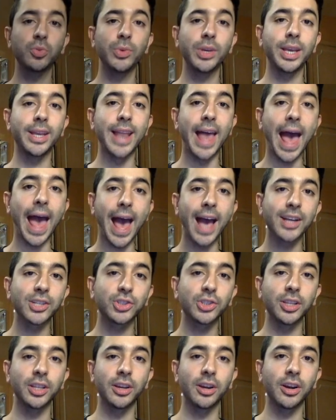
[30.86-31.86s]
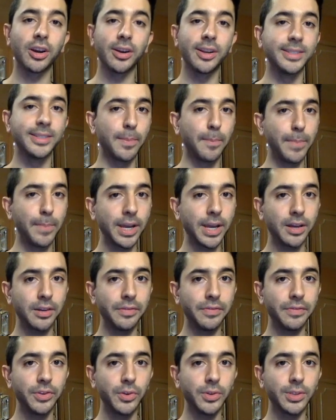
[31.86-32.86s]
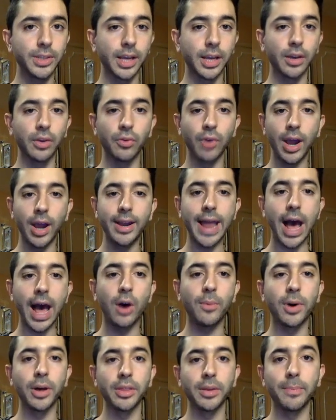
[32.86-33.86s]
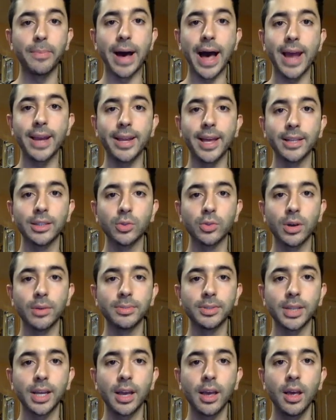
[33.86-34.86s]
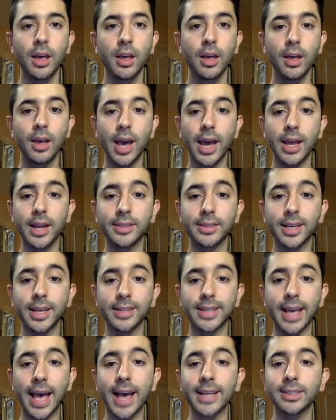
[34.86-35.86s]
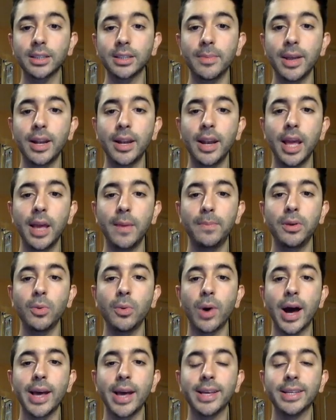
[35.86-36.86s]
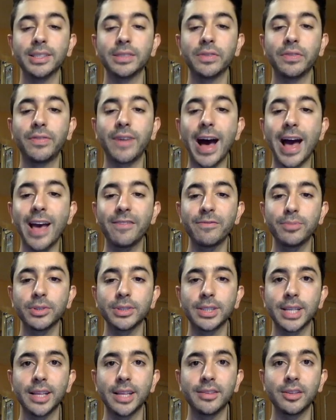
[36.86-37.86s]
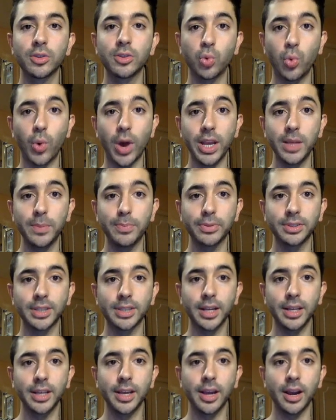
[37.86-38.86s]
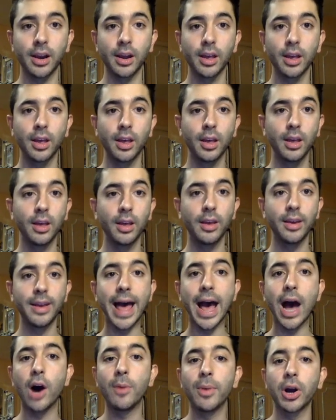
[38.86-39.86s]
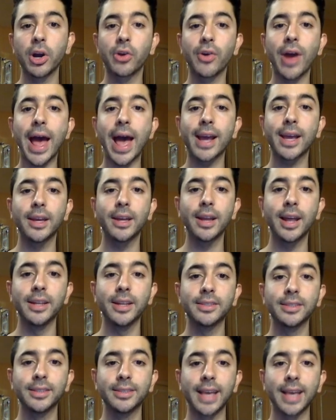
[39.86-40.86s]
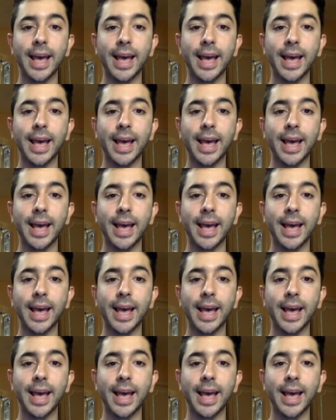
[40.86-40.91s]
we can actually earn is a bit confusing. Right now, I'm on the Binance website, and it says estimated APY is 5% to 20% a year. Now I'm on Kraken, and it says